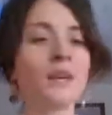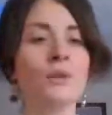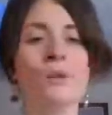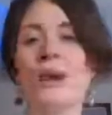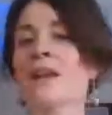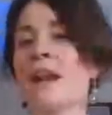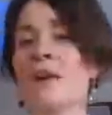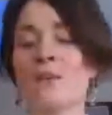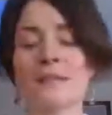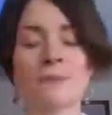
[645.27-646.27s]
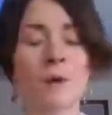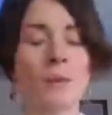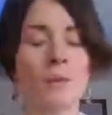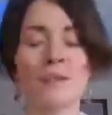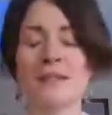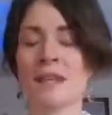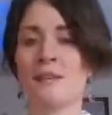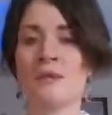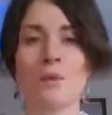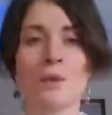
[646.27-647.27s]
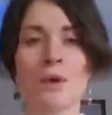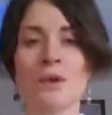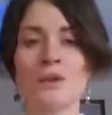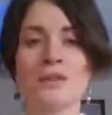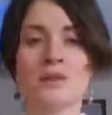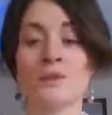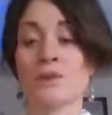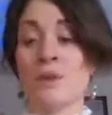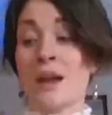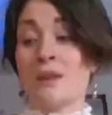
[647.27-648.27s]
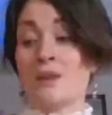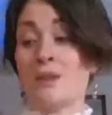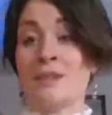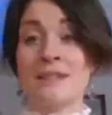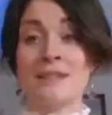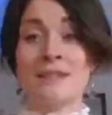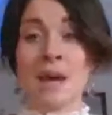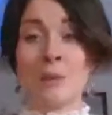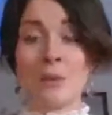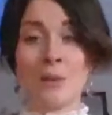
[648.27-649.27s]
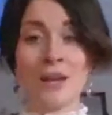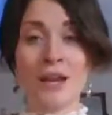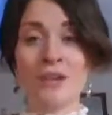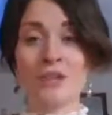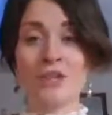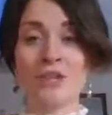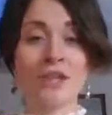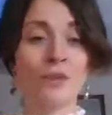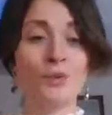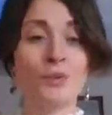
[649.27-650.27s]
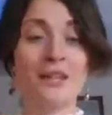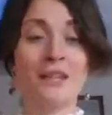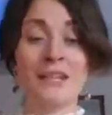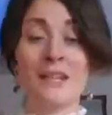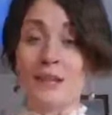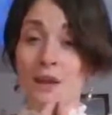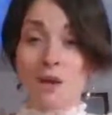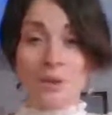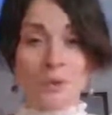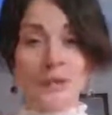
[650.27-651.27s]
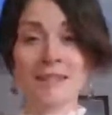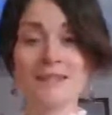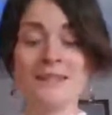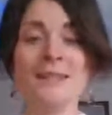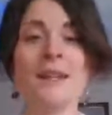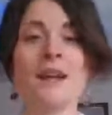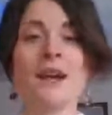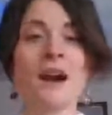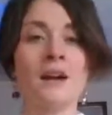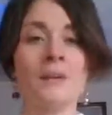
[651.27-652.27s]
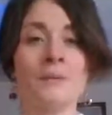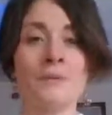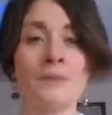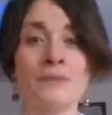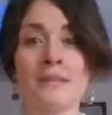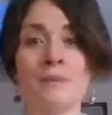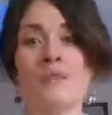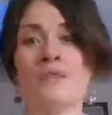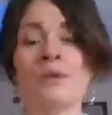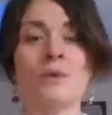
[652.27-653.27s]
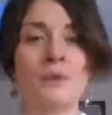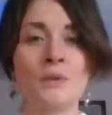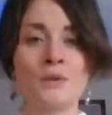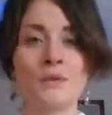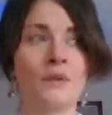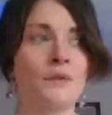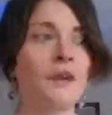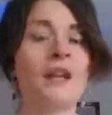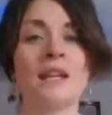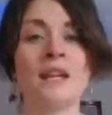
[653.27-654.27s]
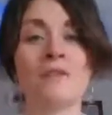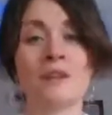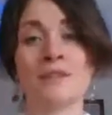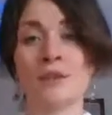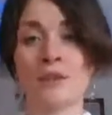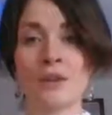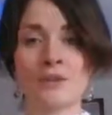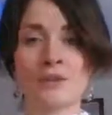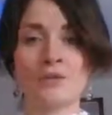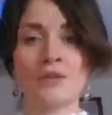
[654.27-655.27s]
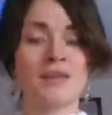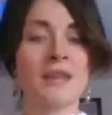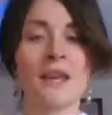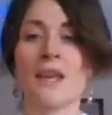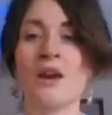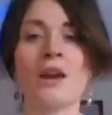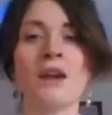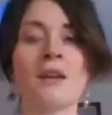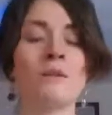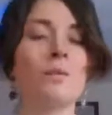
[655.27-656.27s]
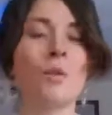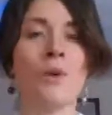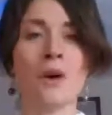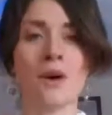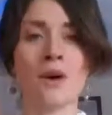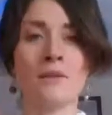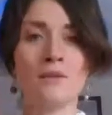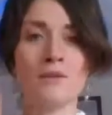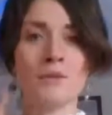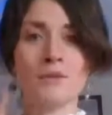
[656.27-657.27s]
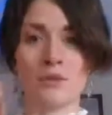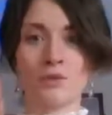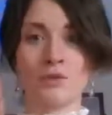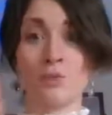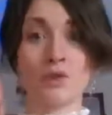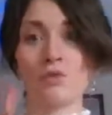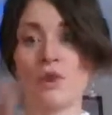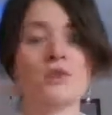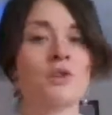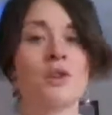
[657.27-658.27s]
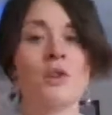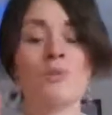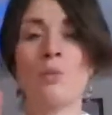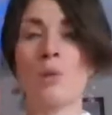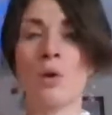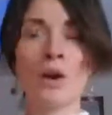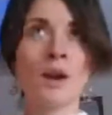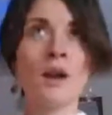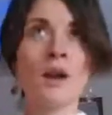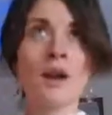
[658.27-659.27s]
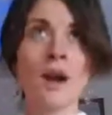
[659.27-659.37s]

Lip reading: right now in this moment with the state of the world, to enter into this Capricorn energy and really own it. Is going to be so useful for any of us looking to just anchor in more structure, more